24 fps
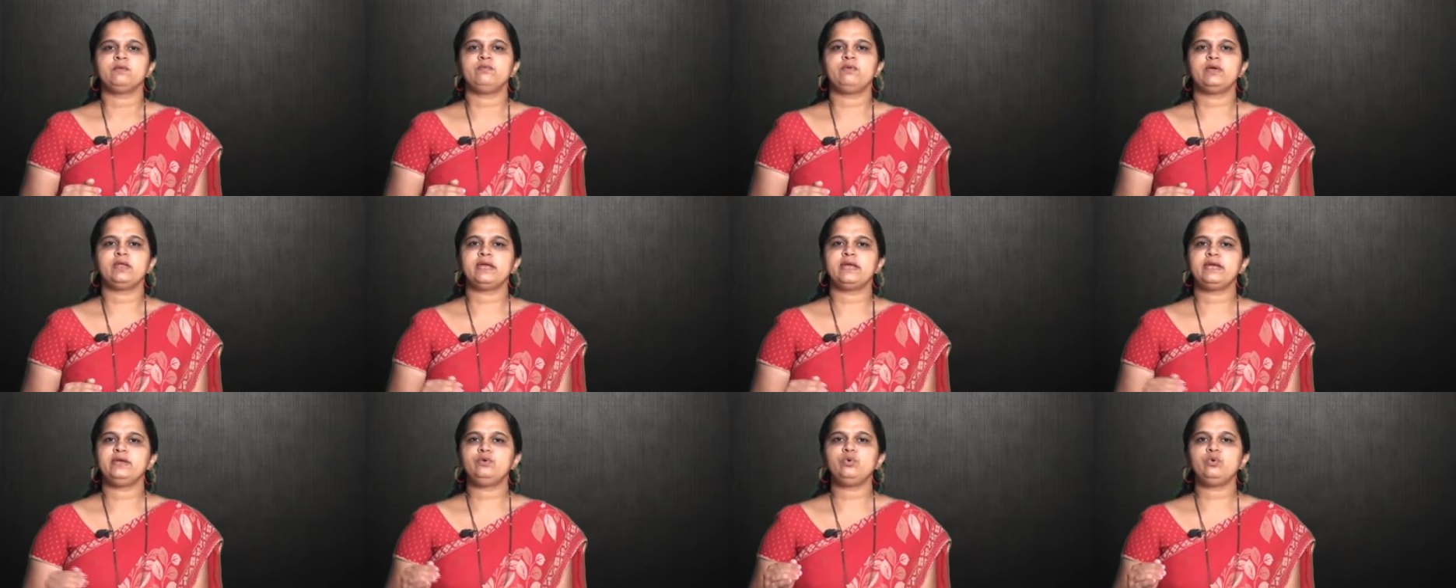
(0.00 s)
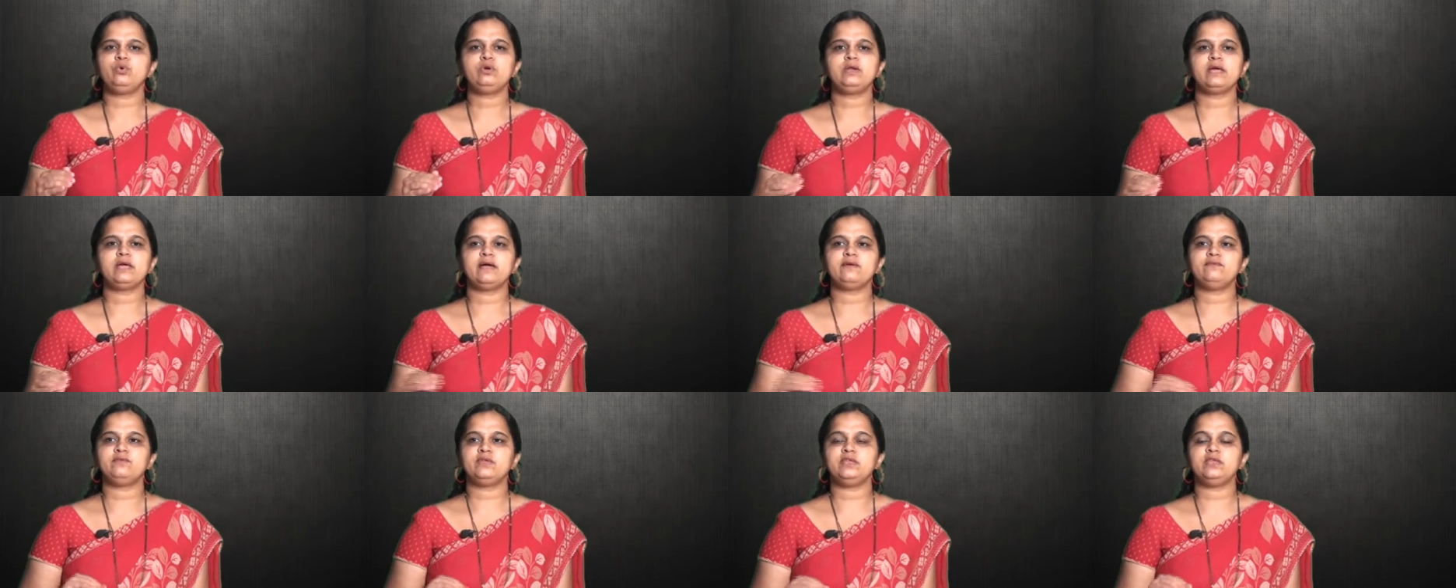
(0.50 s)
when I don't
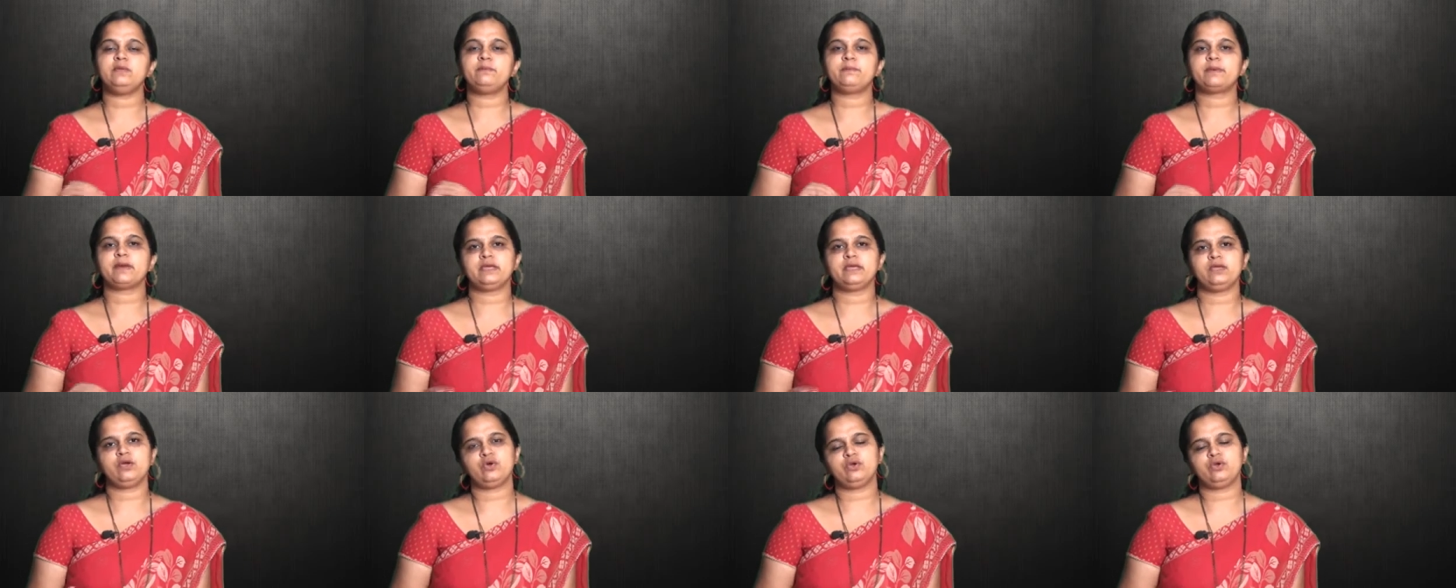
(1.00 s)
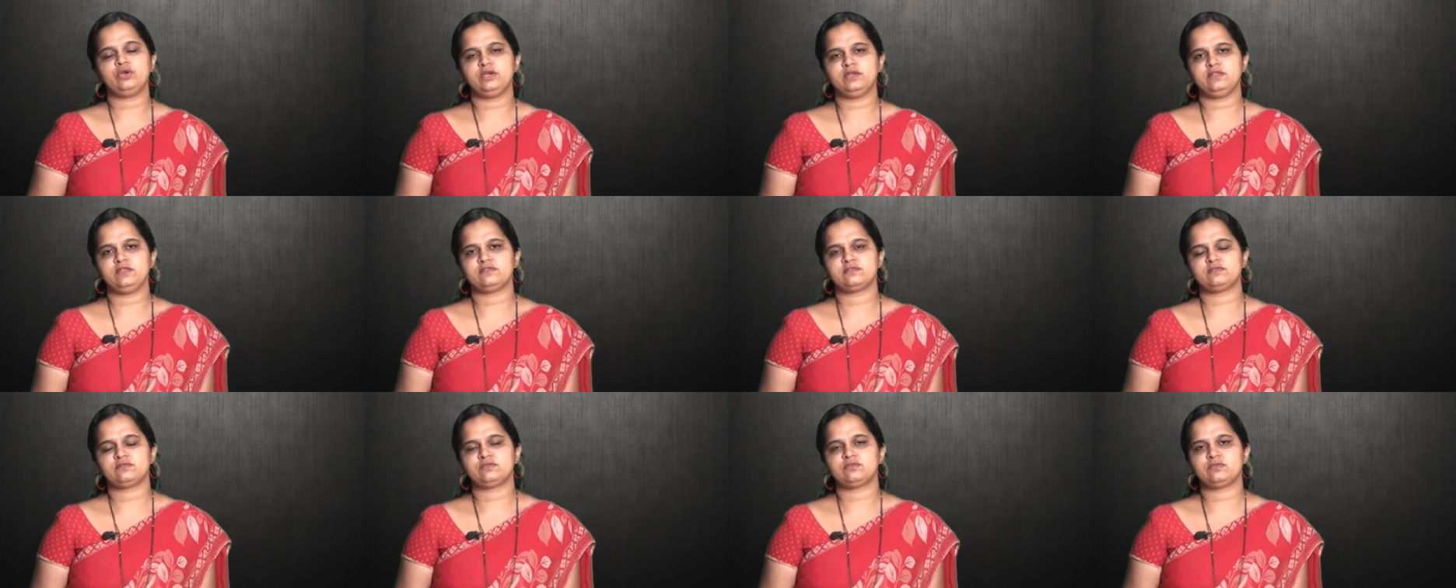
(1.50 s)
have any
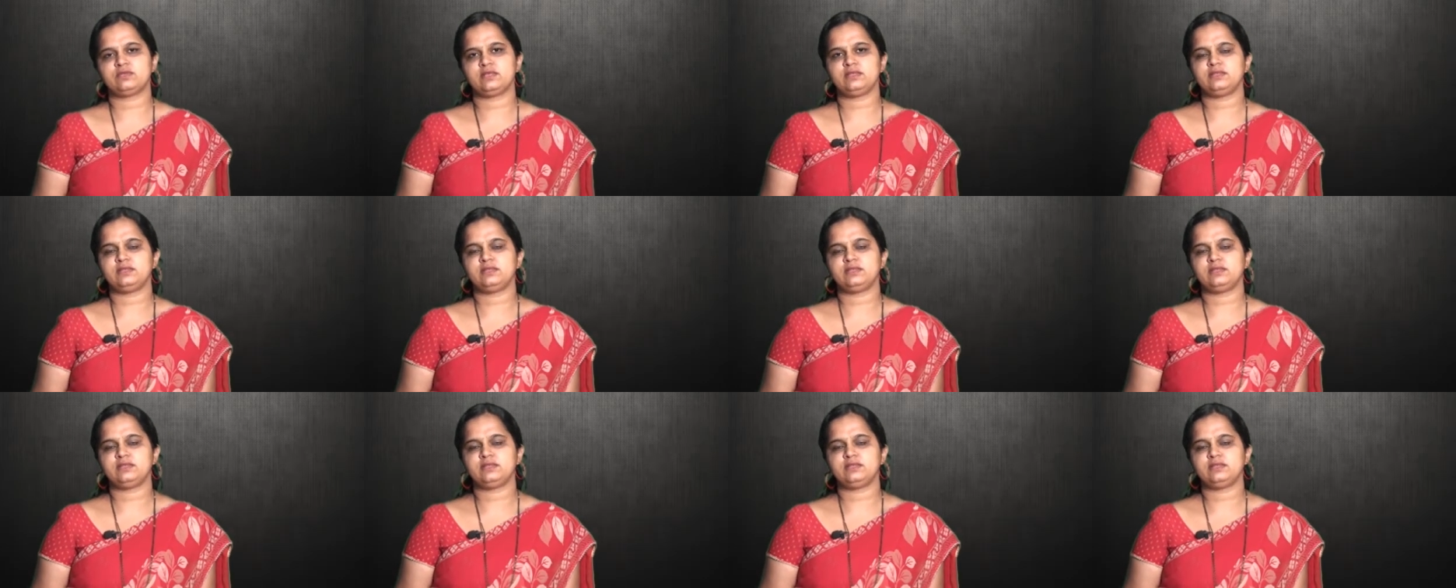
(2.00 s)
priorities,